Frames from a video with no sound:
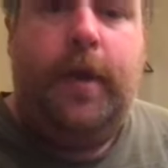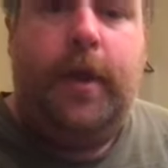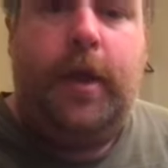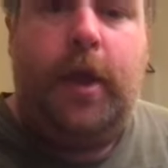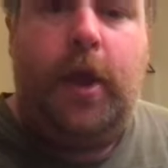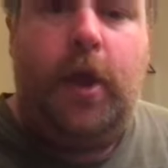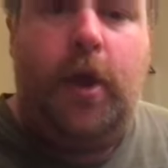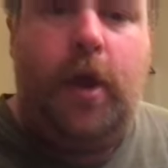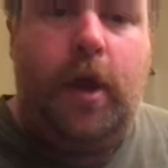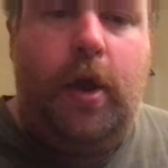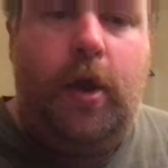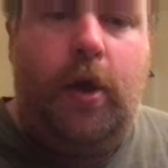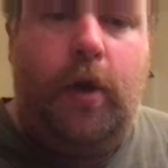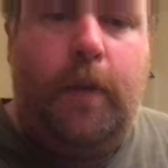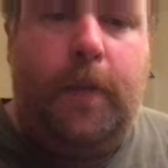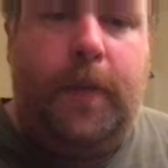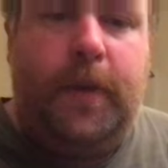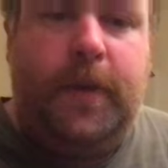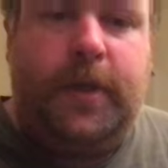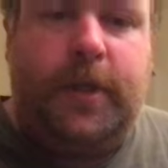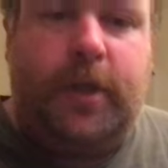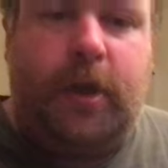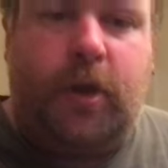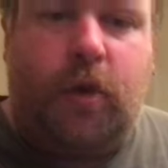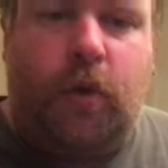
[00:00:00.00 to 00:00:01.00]
Gary
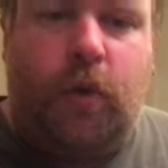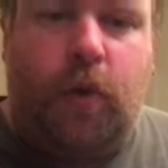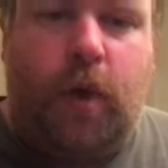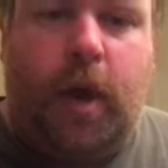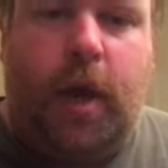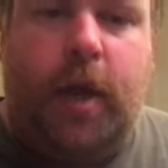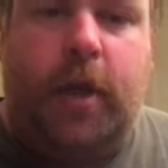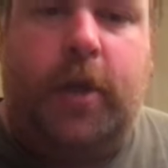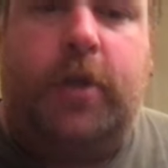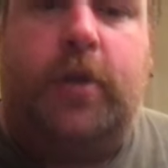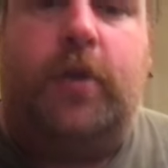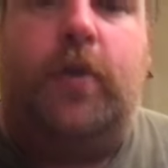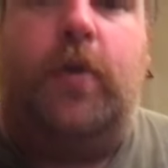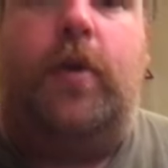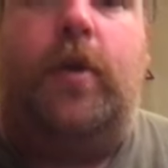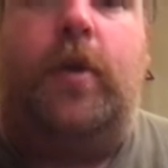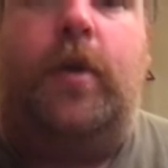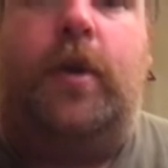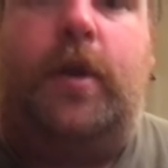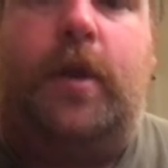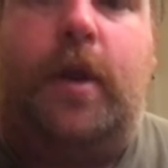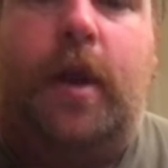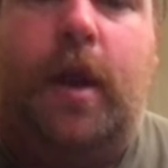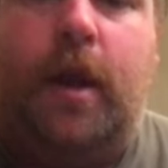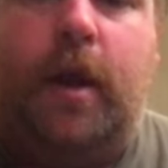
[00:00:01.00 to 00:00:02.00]
opens the garage door
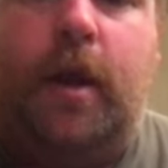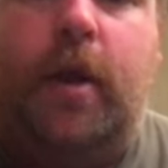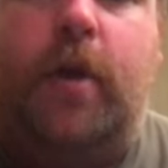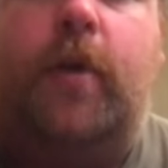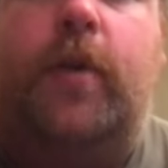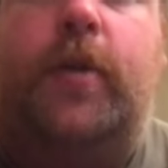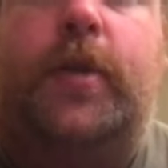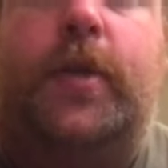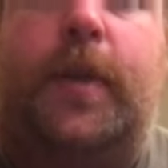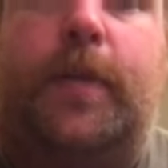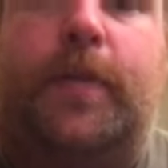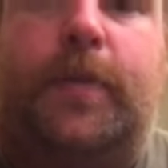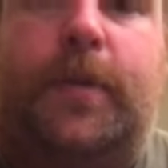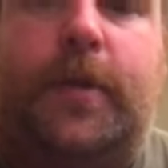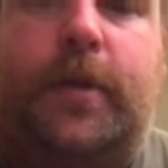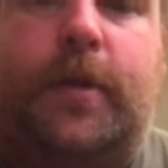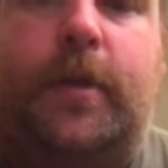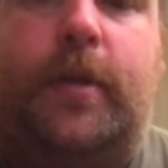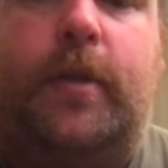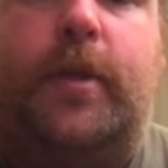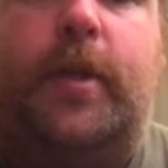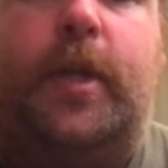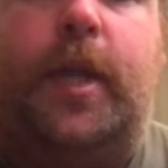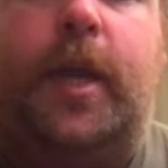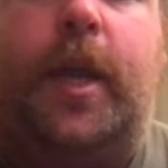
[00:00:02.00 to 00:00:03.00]
and goes up
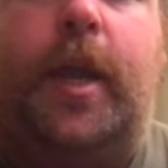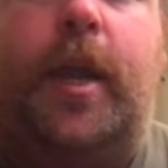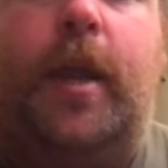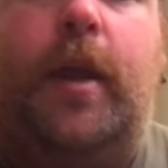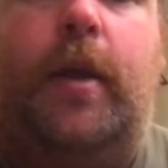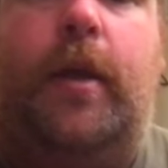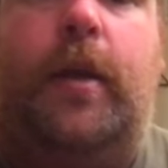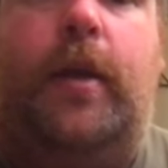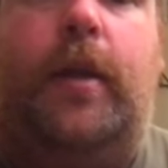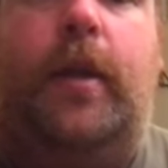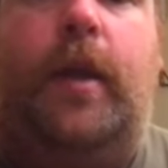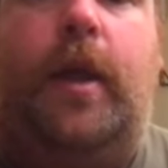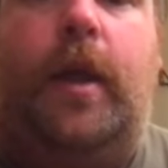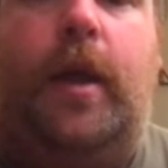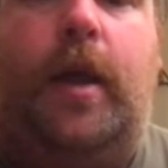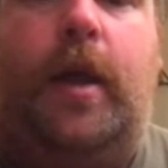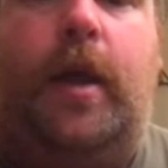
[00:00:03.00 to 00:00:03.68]
to kill,